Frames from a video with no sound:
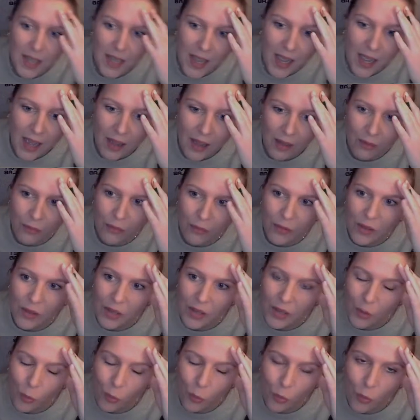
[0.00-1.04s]
have
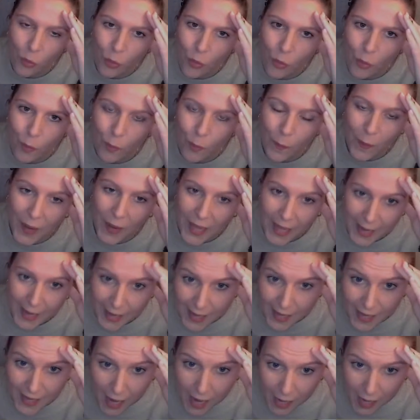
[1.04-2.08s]

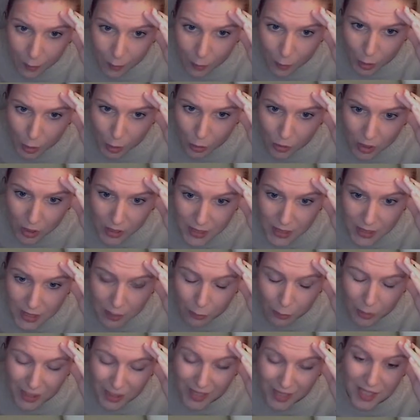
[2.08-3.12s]
played Animal
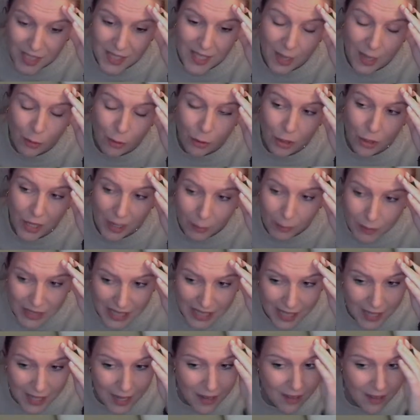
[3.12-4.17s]
Crossing, but there's now an
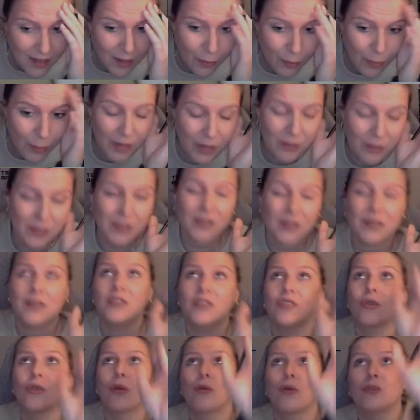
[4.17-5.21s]
update, and apparently
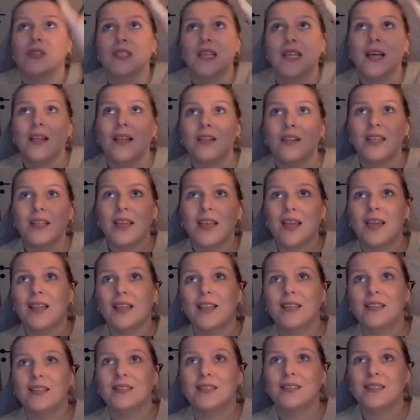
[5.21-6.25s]
there's a hotel on the
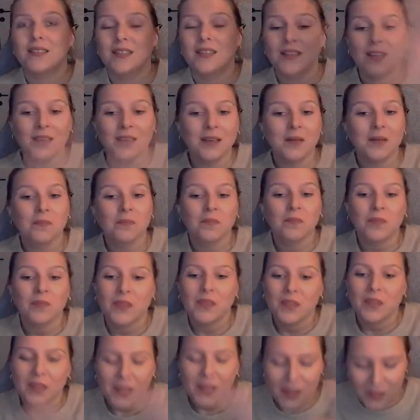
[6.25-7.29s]
island.
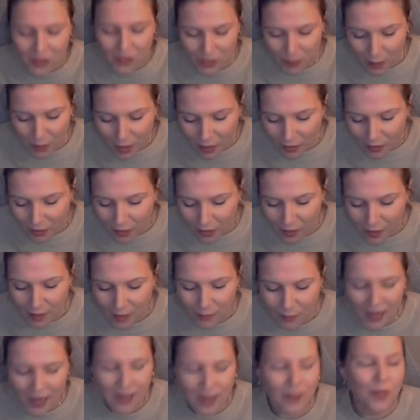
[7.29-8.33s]

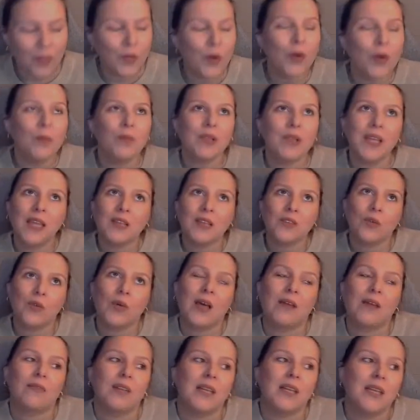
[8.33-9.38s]
Tomorrow, normally I don't
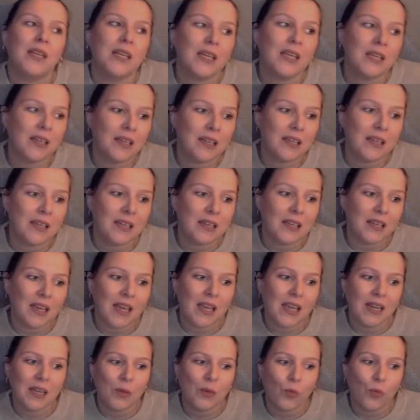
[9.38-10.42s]
have any
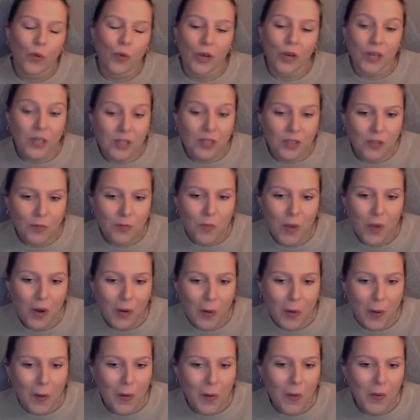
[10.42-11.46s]
work
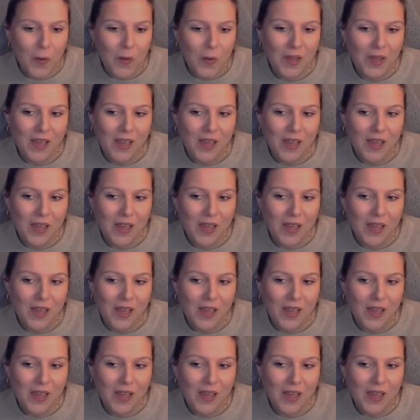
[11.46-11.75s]
tomorrow,